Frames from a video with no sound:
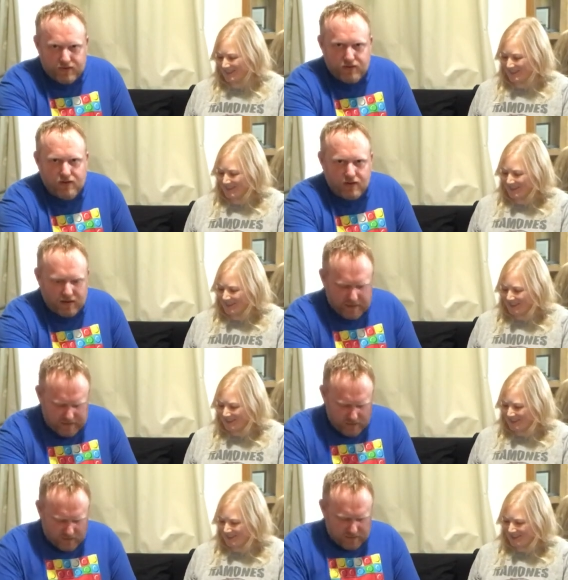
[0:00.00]
Speaker 1: so
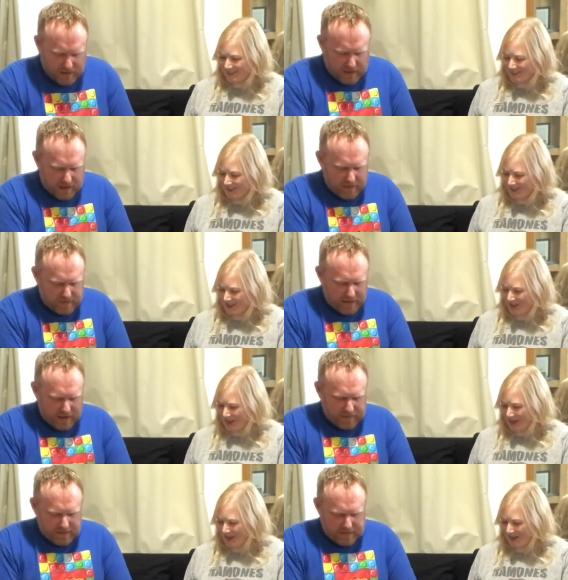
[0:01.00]
this looks like I
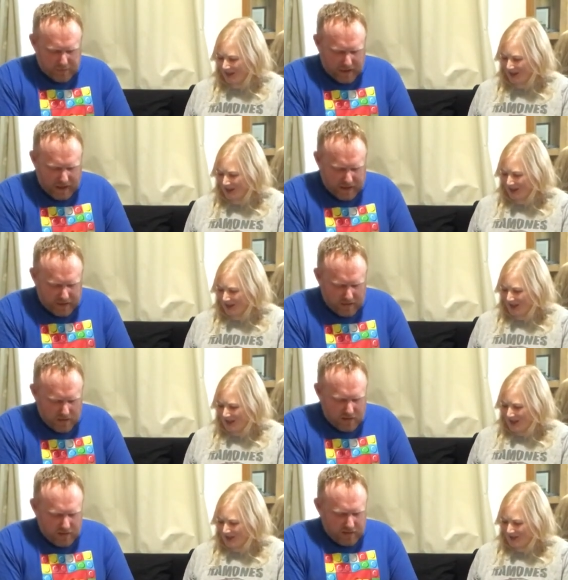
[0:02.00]
said. This bag
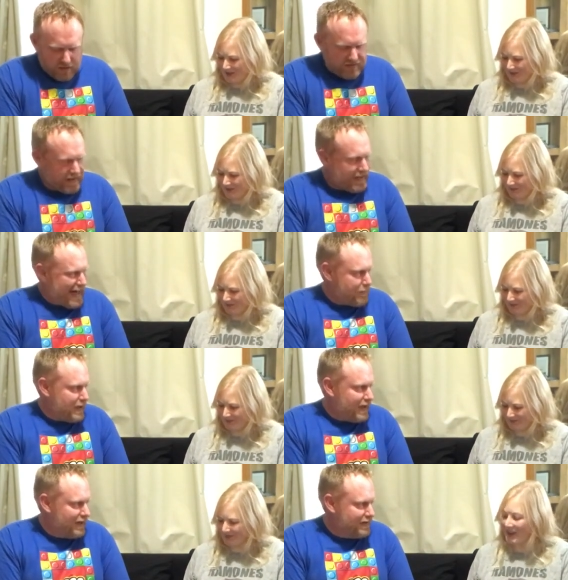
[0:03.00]
looks like a
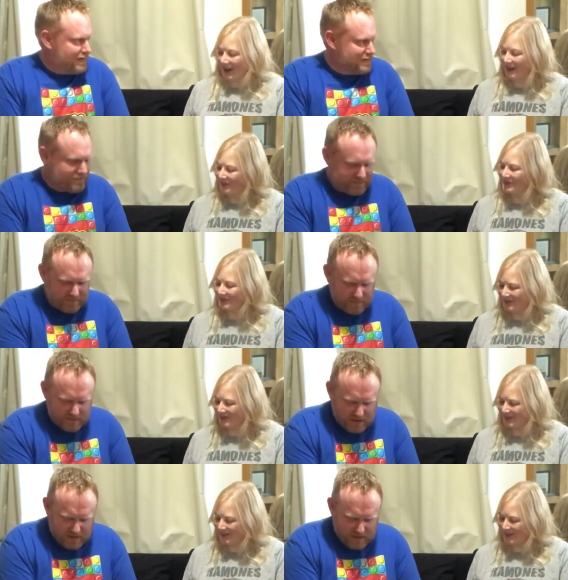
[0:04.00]
nappy. Yeah.
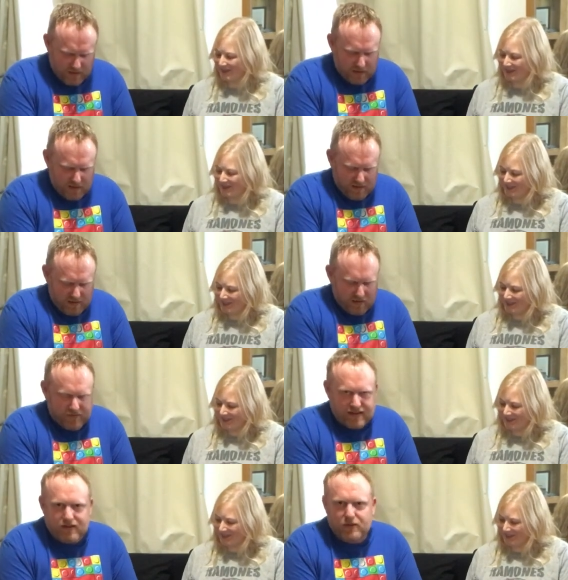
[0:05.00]

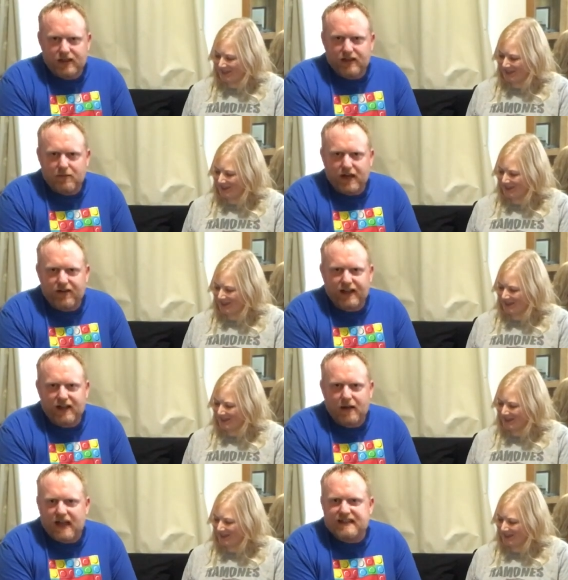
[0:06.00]
Well, if there's anybody in
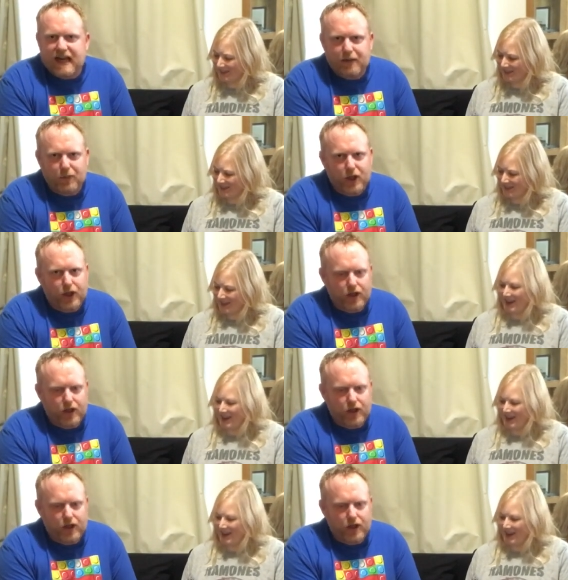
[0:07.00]
America, a diaper.